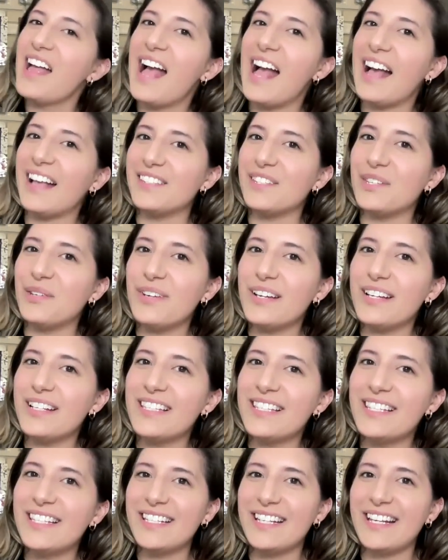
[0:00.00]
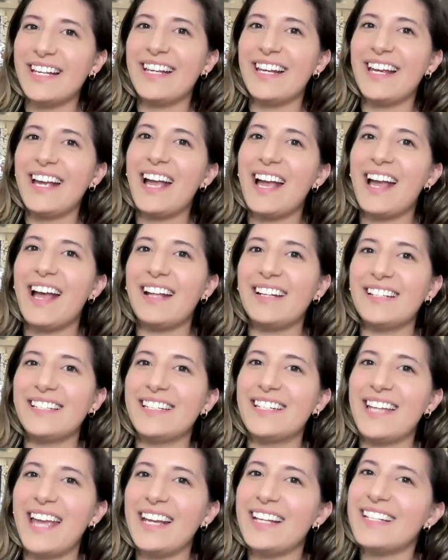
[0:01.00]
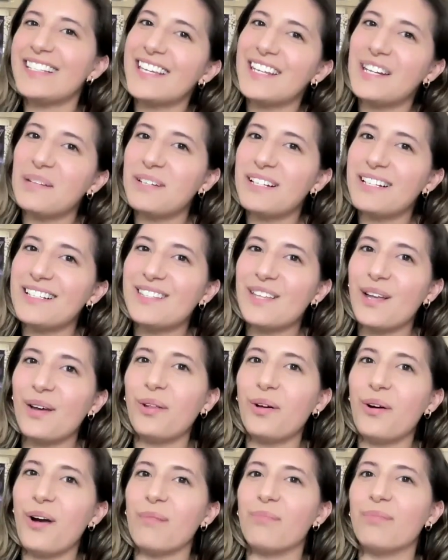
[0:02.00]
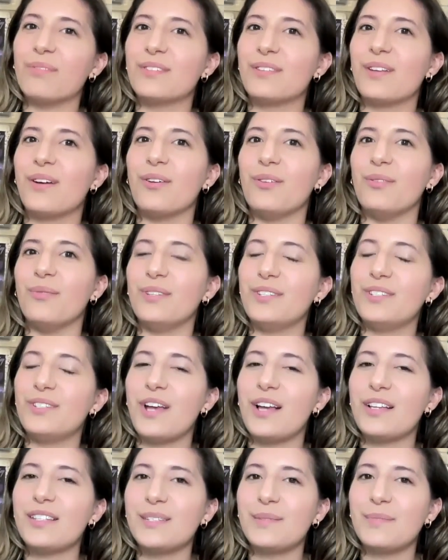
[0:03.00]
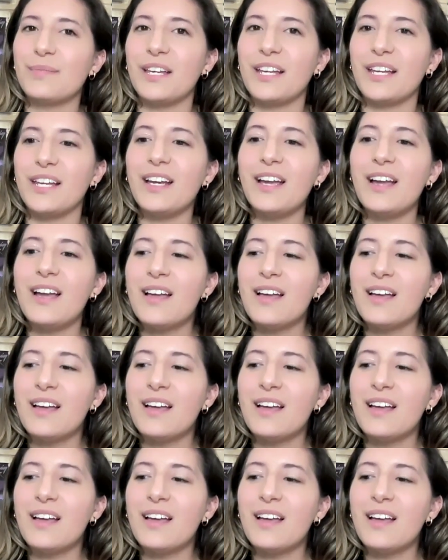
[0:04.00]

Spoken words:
As you can see, today is going to be a solo episode with just me.